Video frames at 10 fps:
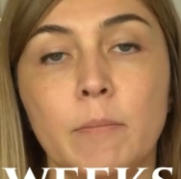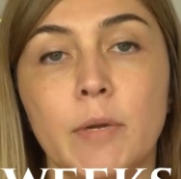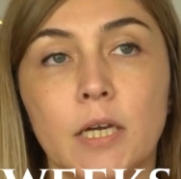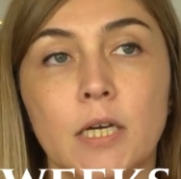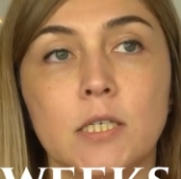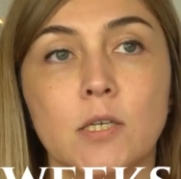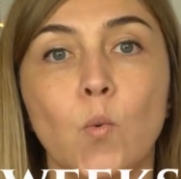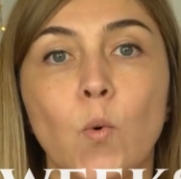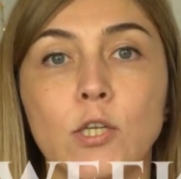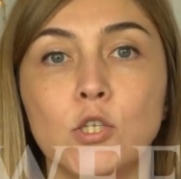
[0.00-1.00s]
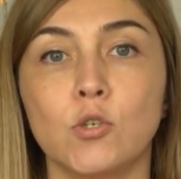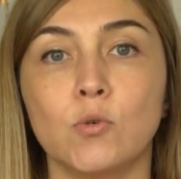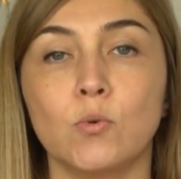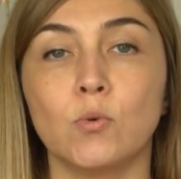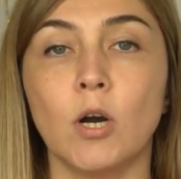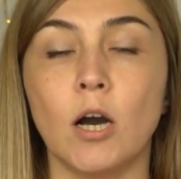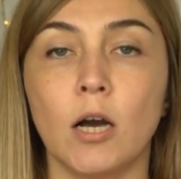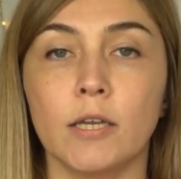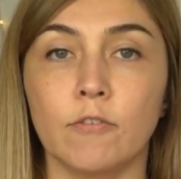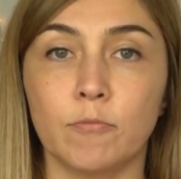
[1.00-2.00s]
because once you
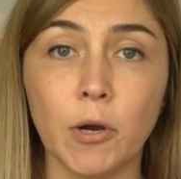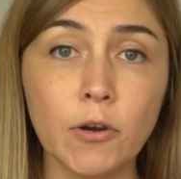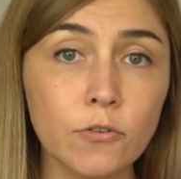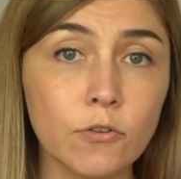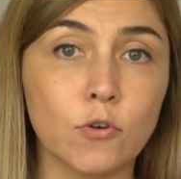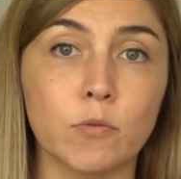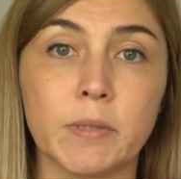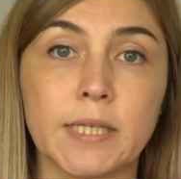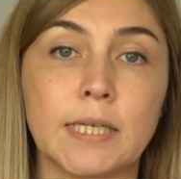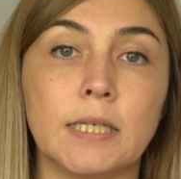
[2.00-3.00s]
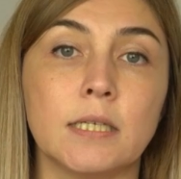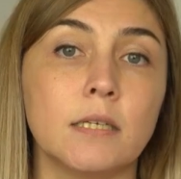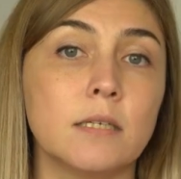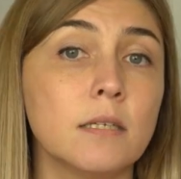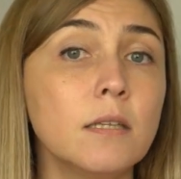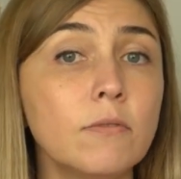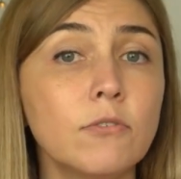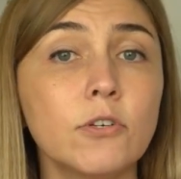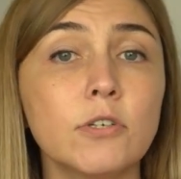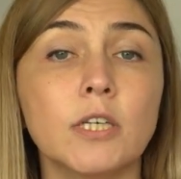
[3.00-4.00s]
give birth, your placenta is
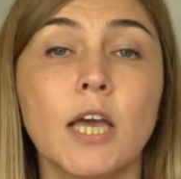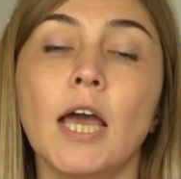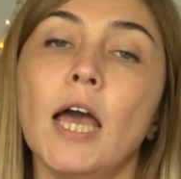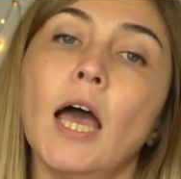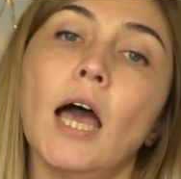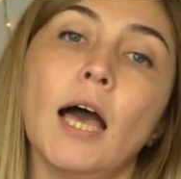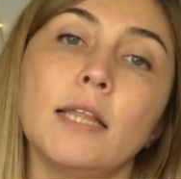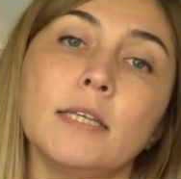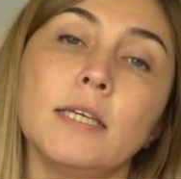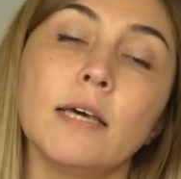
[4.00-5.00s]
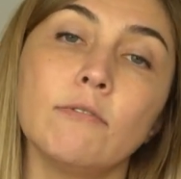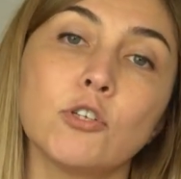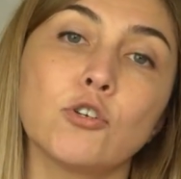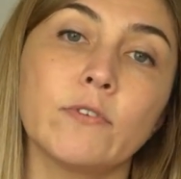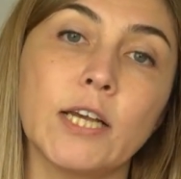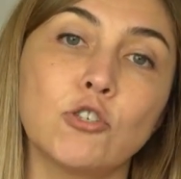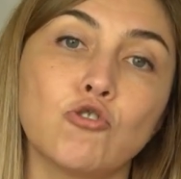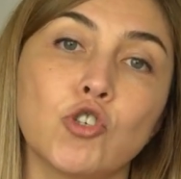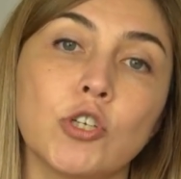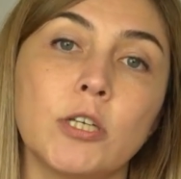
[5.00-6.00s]
delivered and the levels of
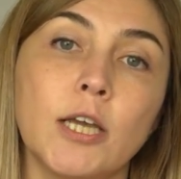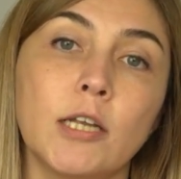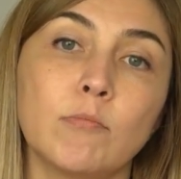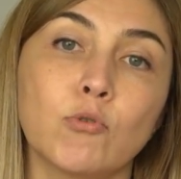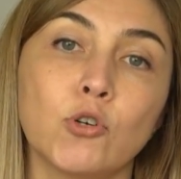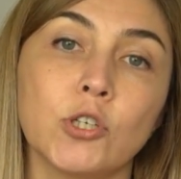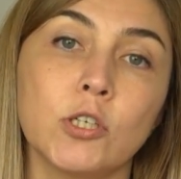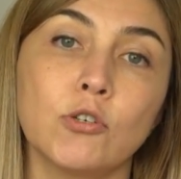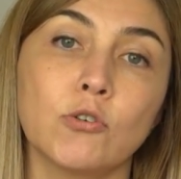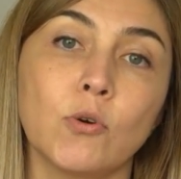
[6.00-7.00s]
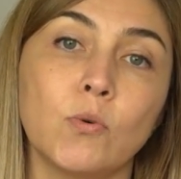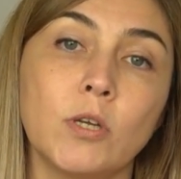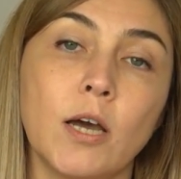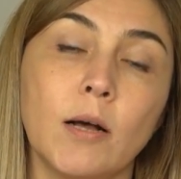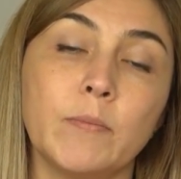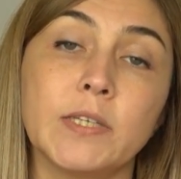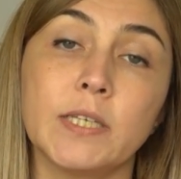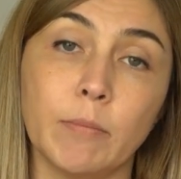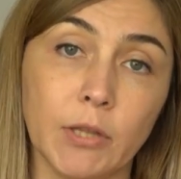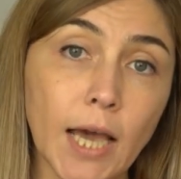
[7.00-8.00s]
estrogen and progesterone
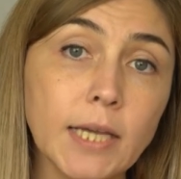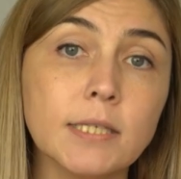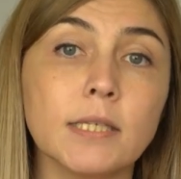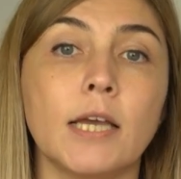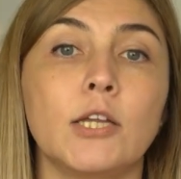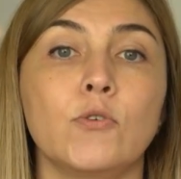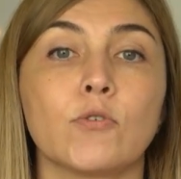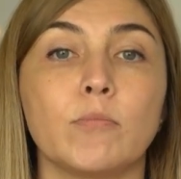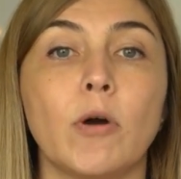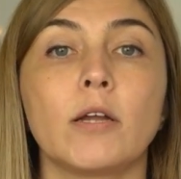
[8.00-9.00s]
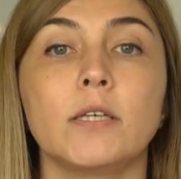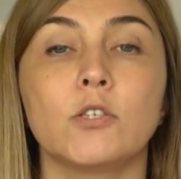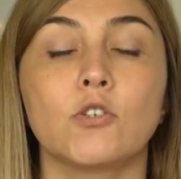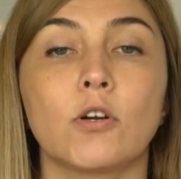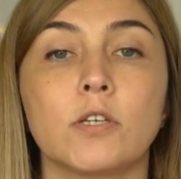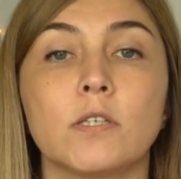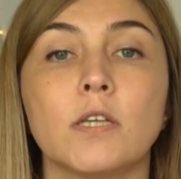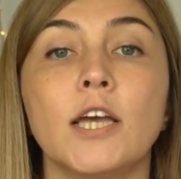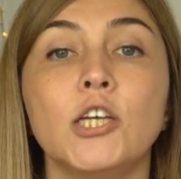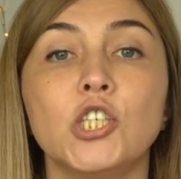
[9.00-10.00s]
stabilize, and your body starts
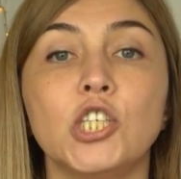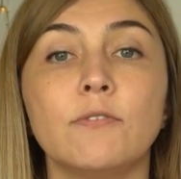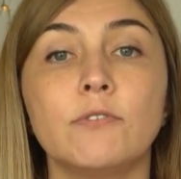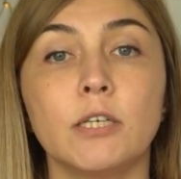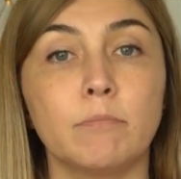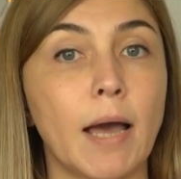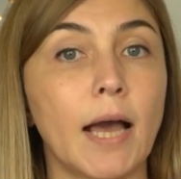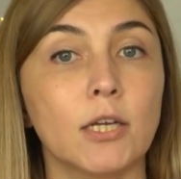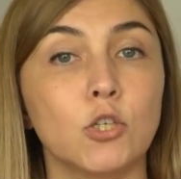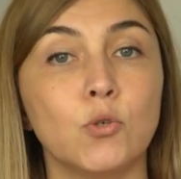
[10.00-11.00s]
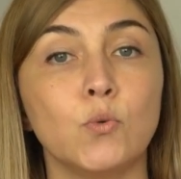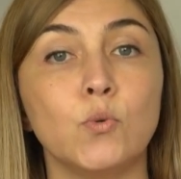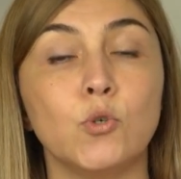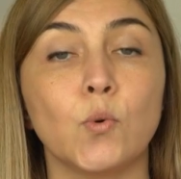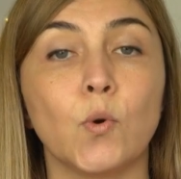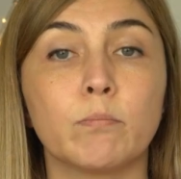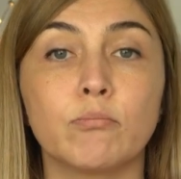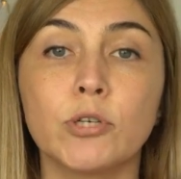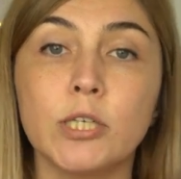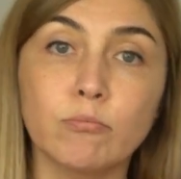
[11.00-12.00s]
shifting back to your
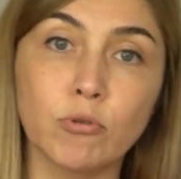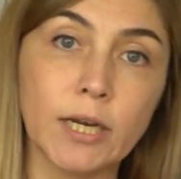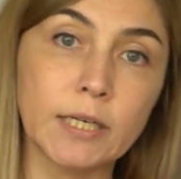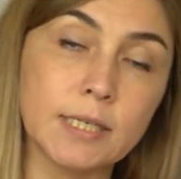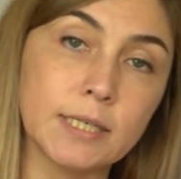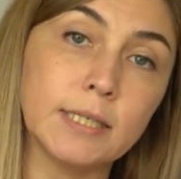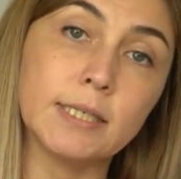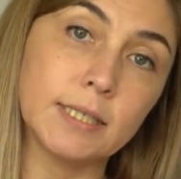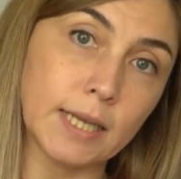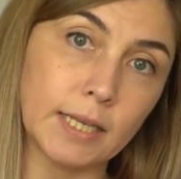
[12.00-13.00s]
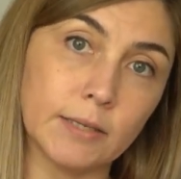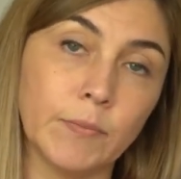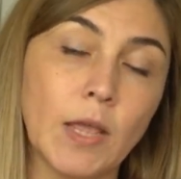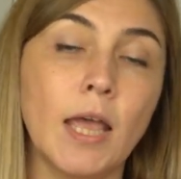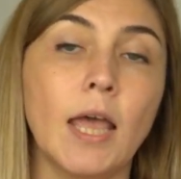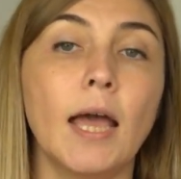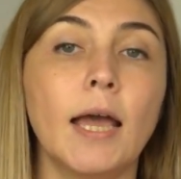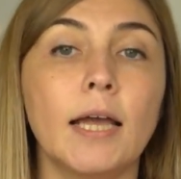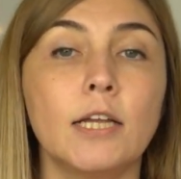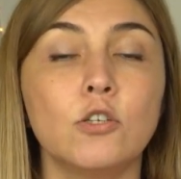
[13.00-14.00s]
pre pregnancy state.
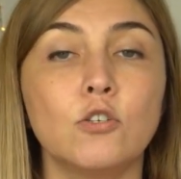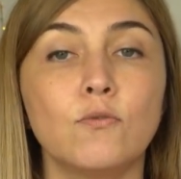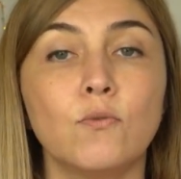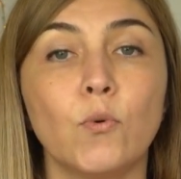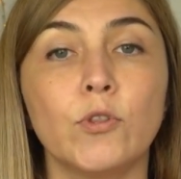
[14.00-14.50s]
And for